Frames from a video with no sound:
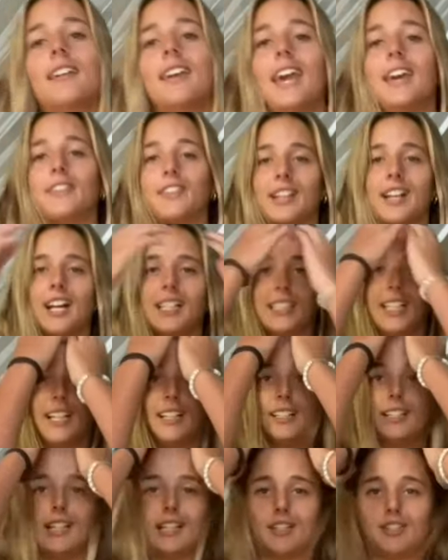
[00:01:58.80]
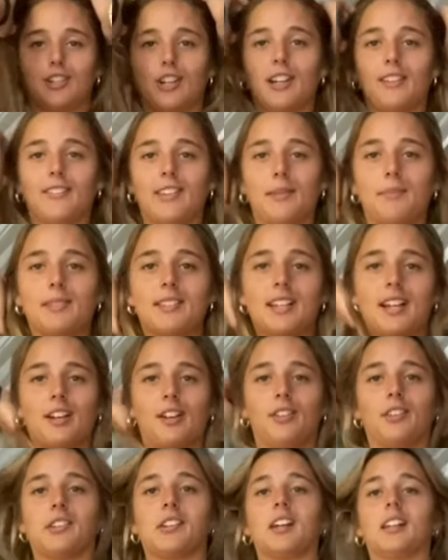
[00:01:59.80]
And the color, like, don't even get me
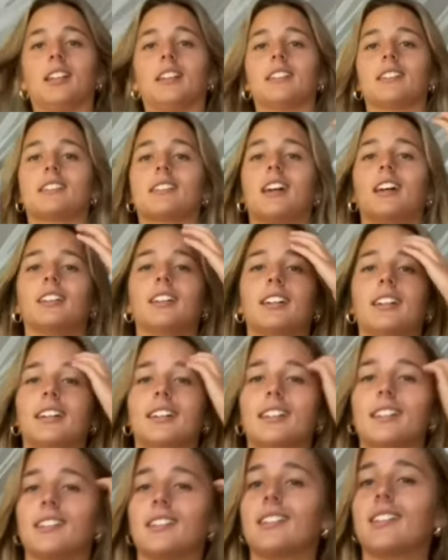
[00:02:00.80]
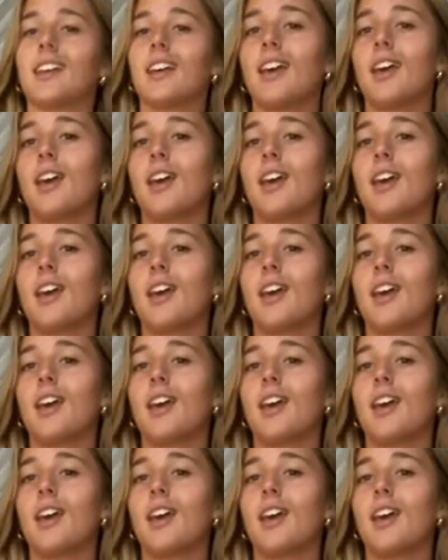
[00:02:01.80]
started on the color. This color is